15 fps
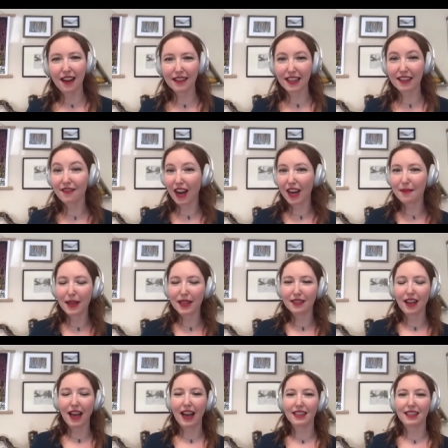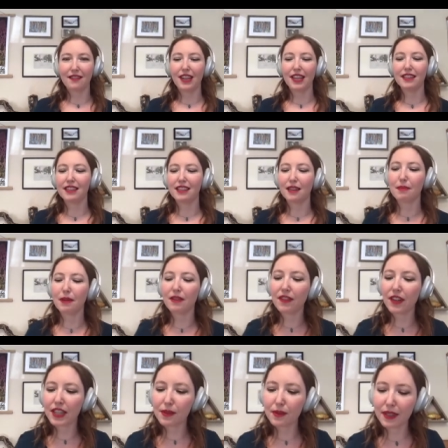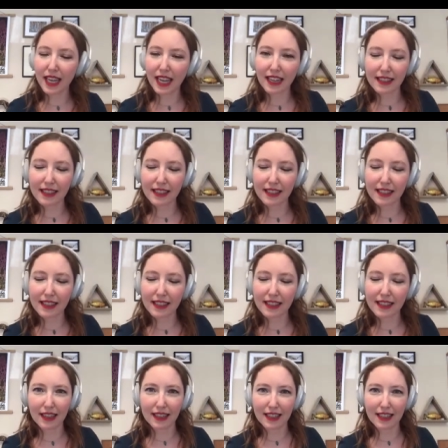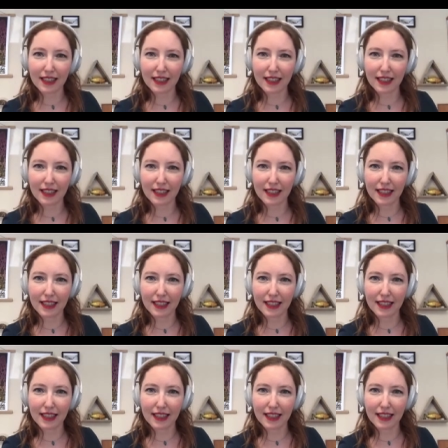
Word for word: the environmental activist, but first we'll take a step back in time